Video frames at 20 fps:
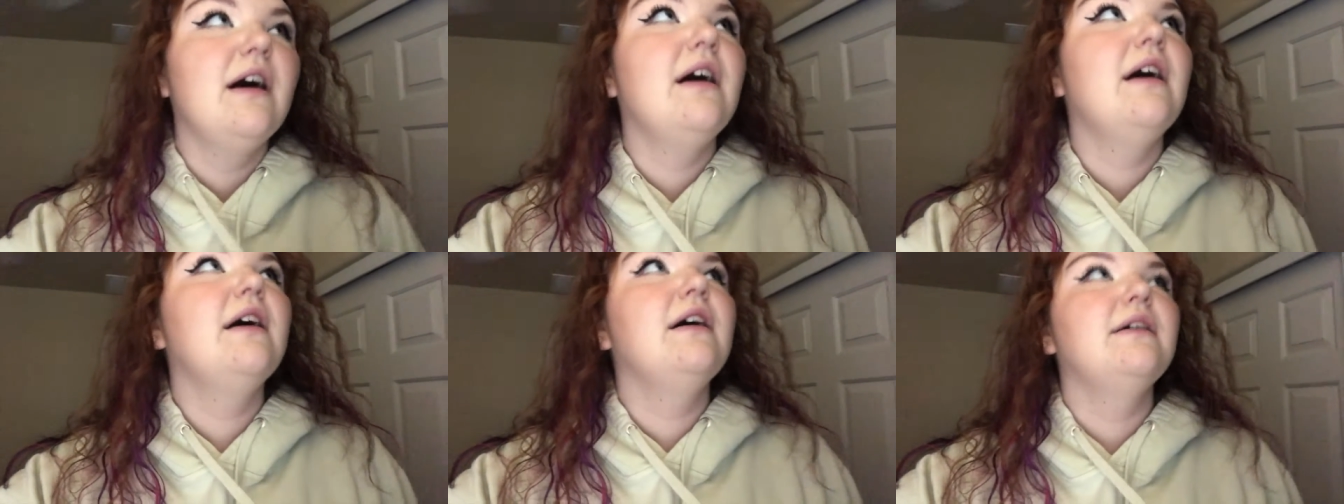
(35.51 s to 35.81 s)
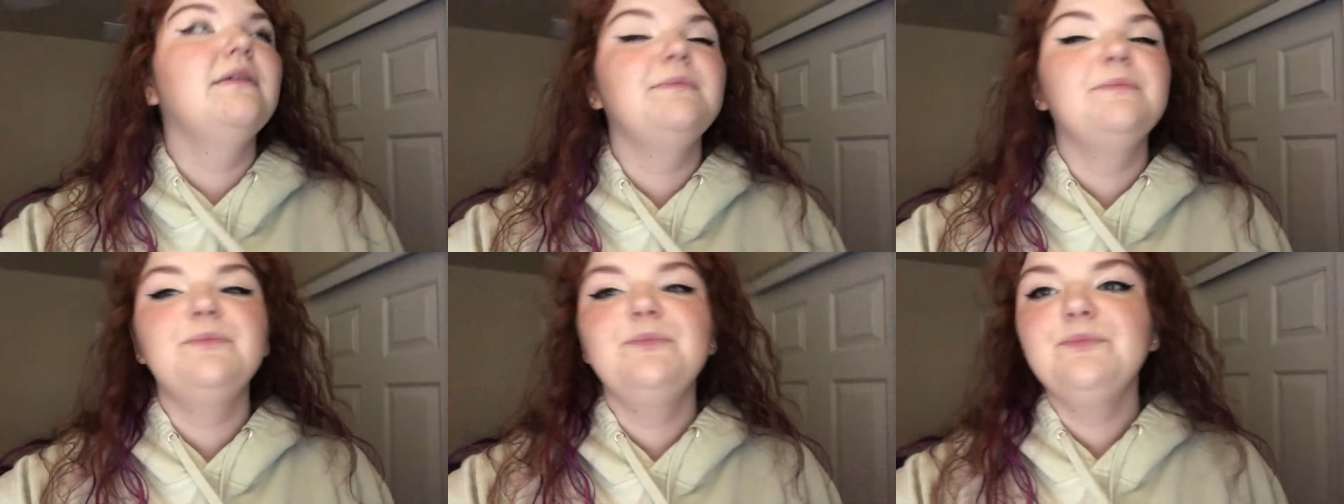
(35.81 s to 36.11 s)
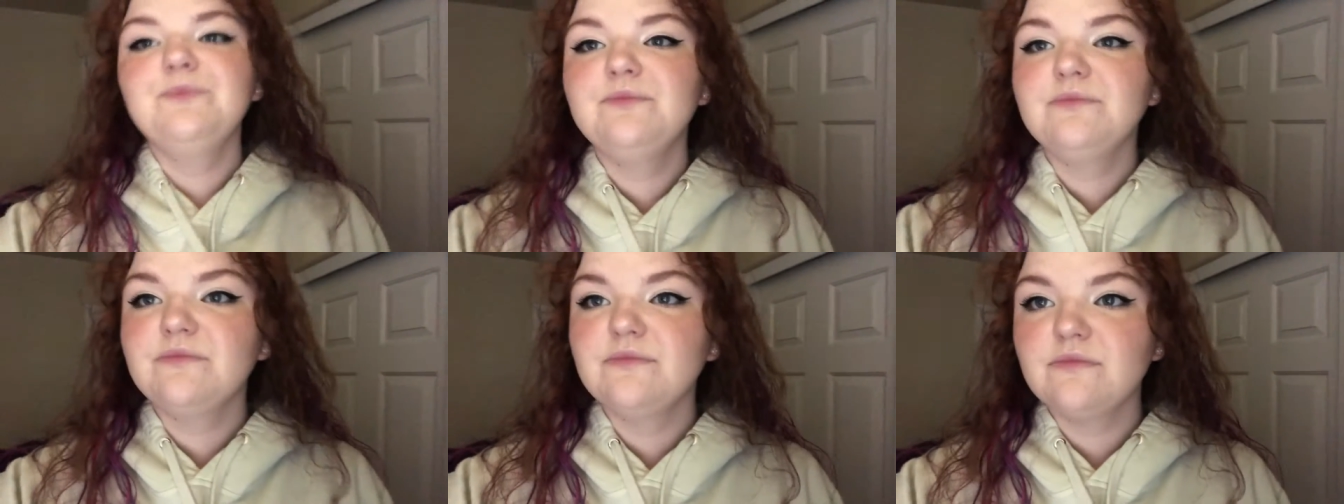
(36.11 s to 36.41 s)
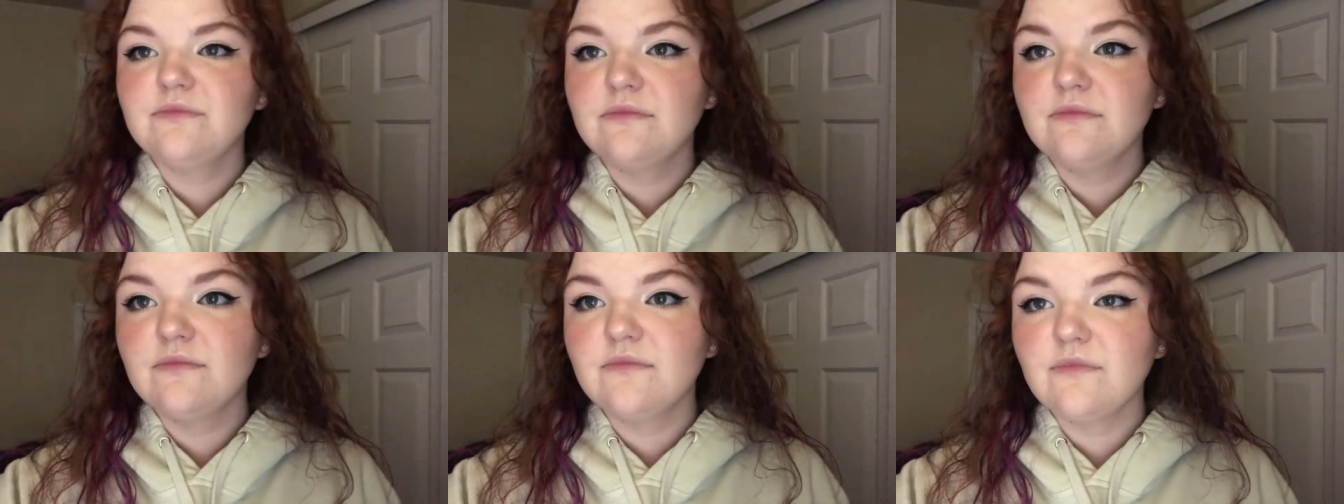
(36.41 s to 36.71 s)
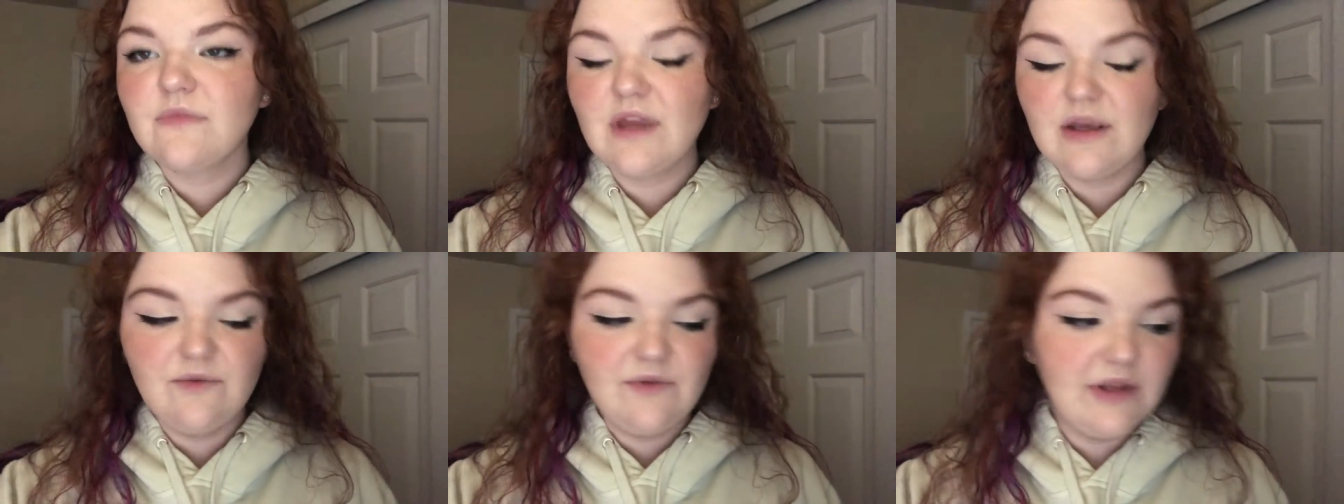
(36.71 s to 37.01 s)
Um,
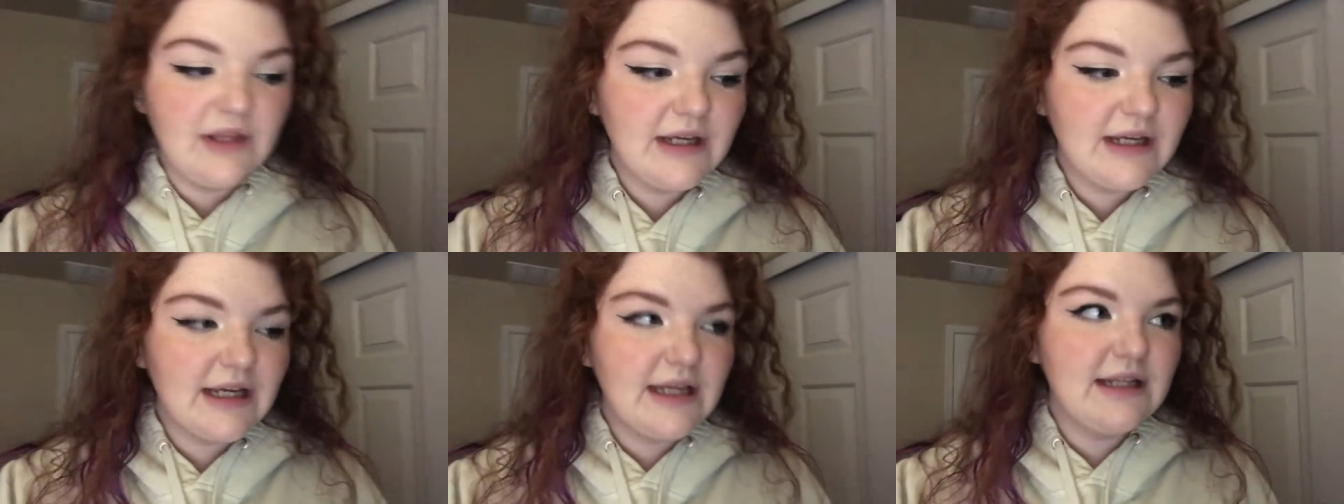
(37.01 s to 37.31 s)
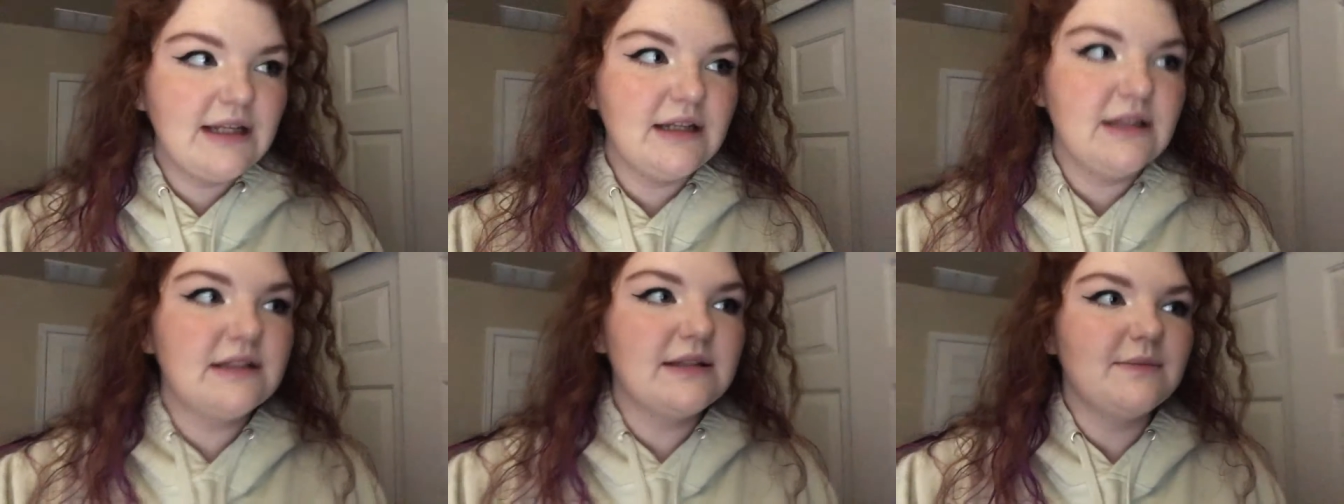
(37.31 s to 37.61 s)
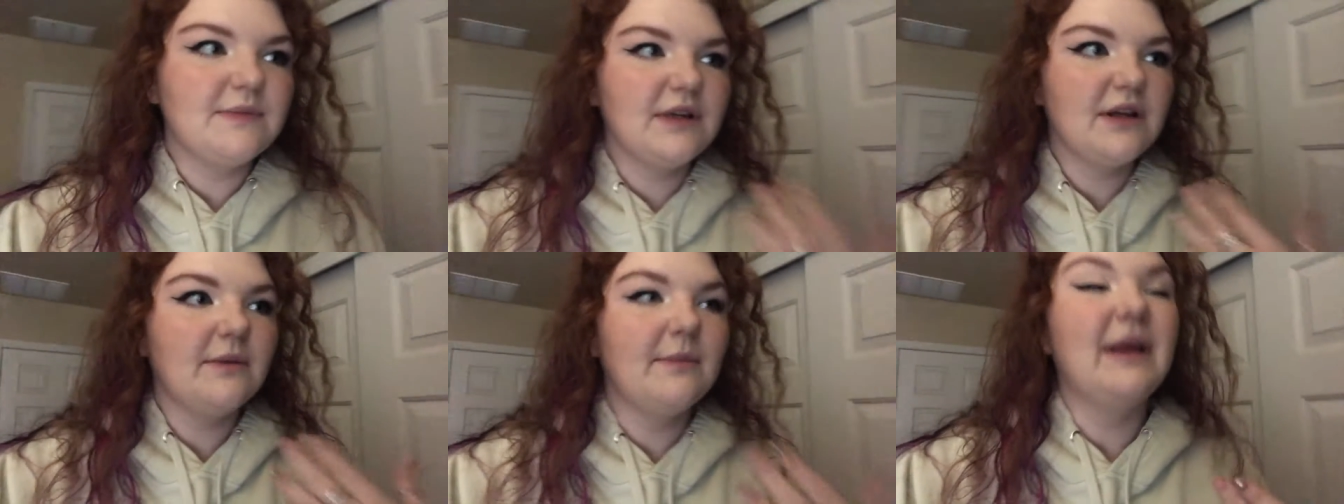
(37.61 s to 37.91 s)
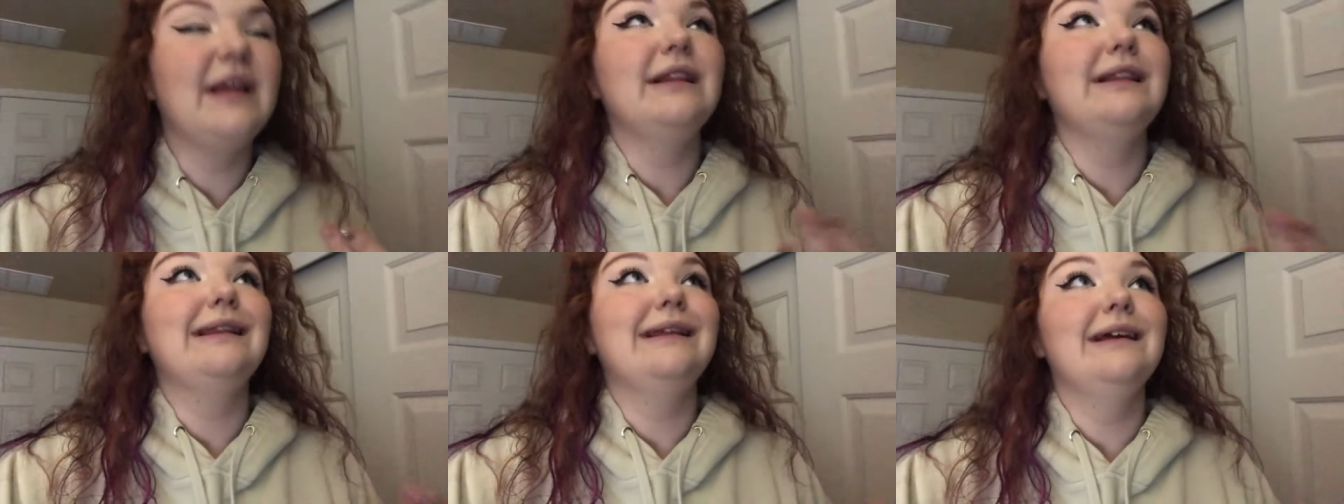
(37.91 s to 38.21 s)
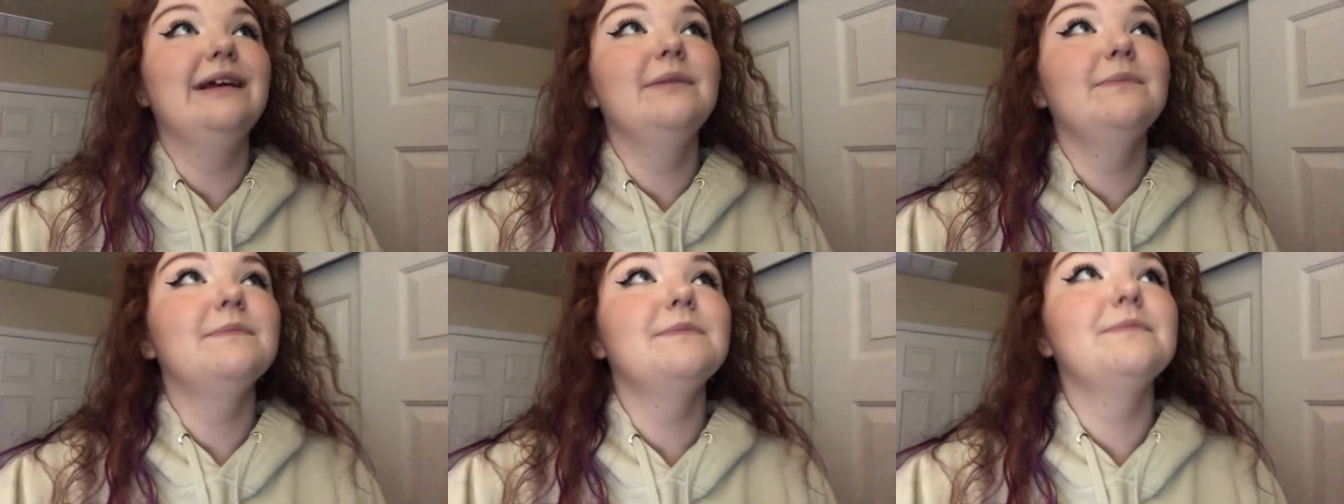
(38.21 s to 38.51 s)
I feel like I need something on my
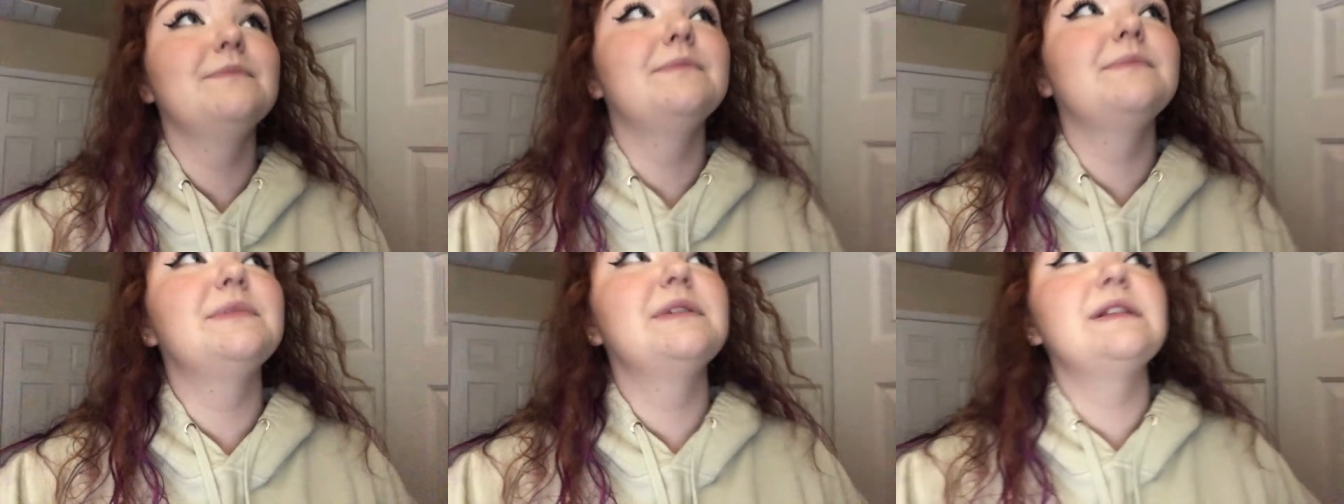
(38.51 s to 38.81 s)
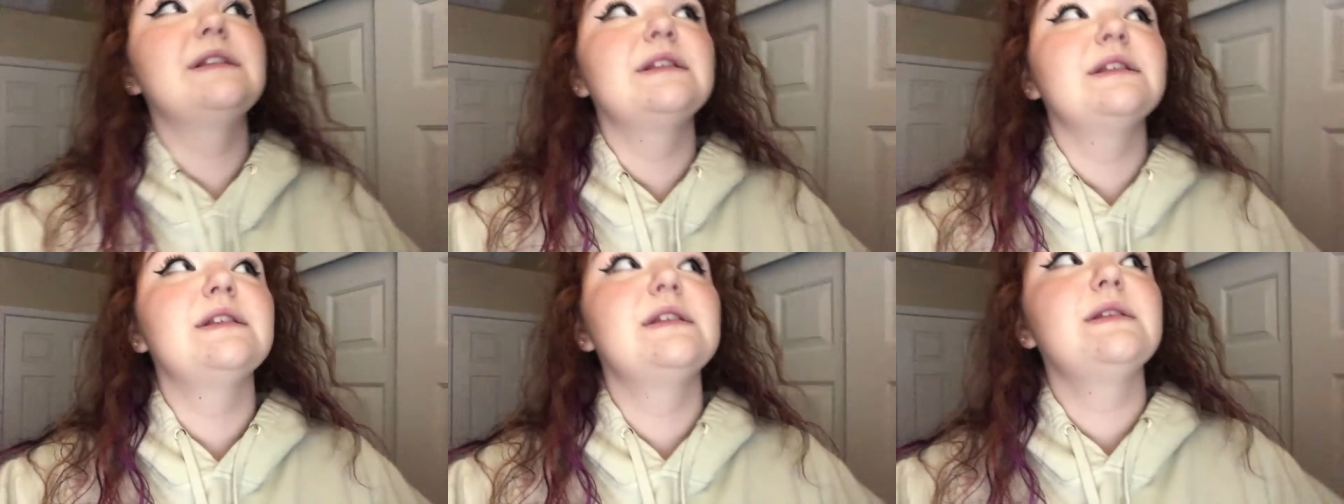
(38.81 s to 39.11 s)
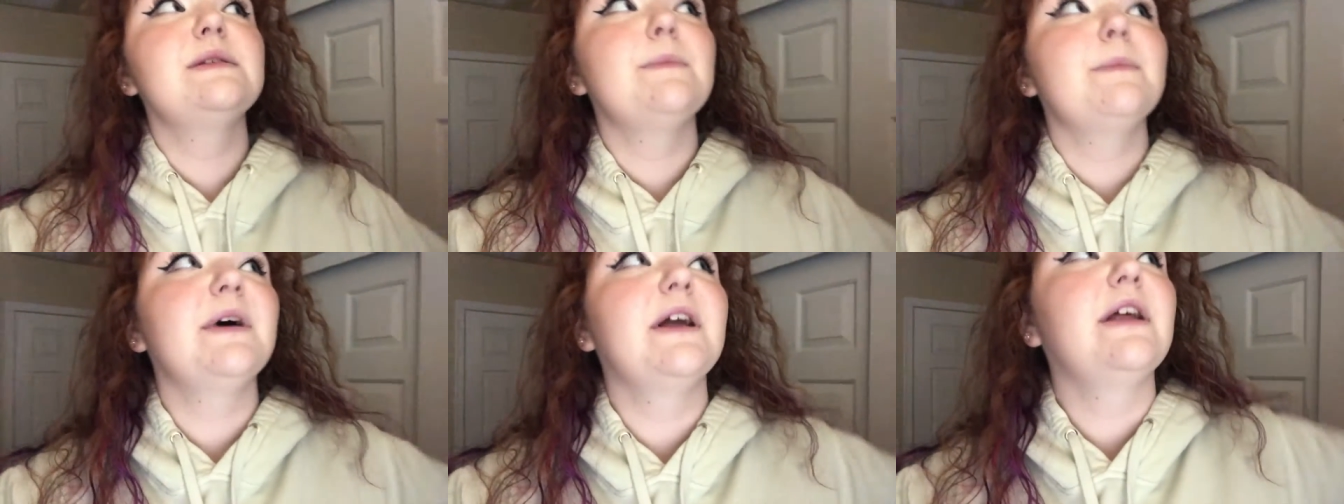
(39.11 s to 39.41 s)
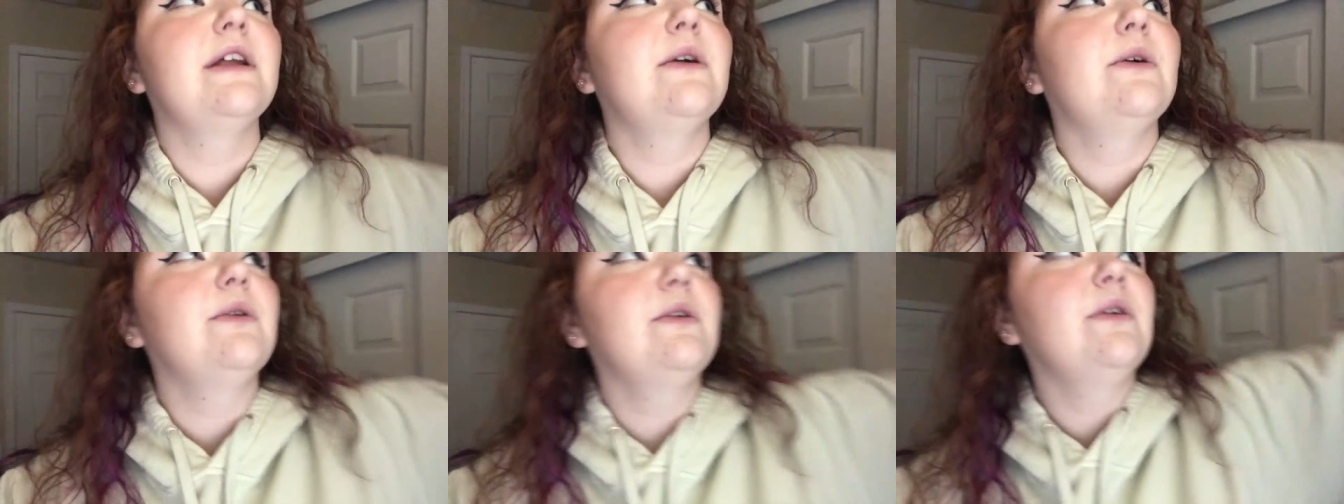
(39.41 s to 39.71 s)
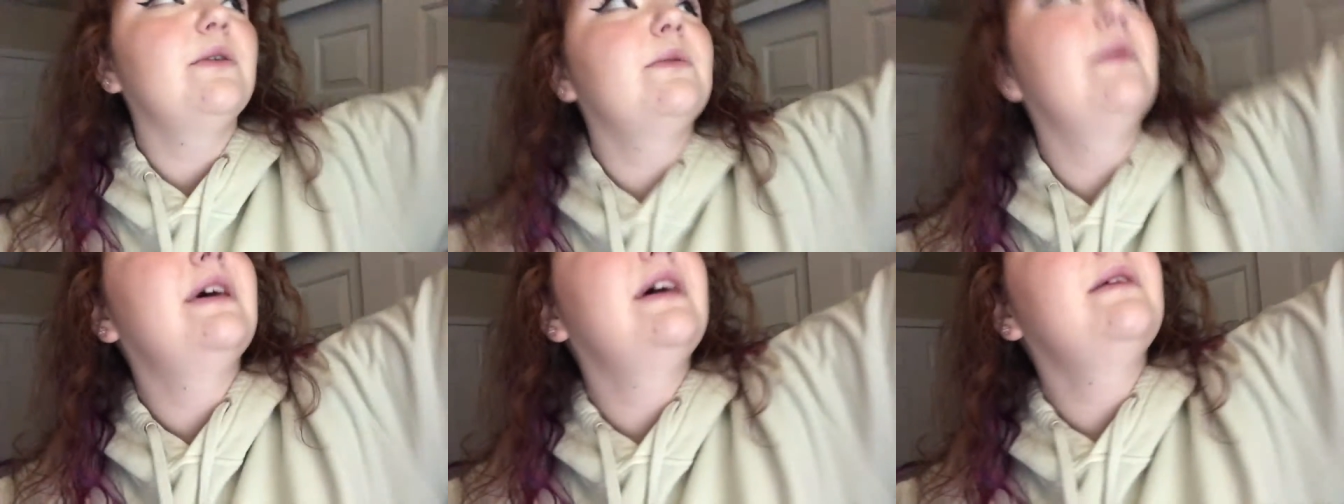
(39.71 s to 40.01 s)
lips, but I don't know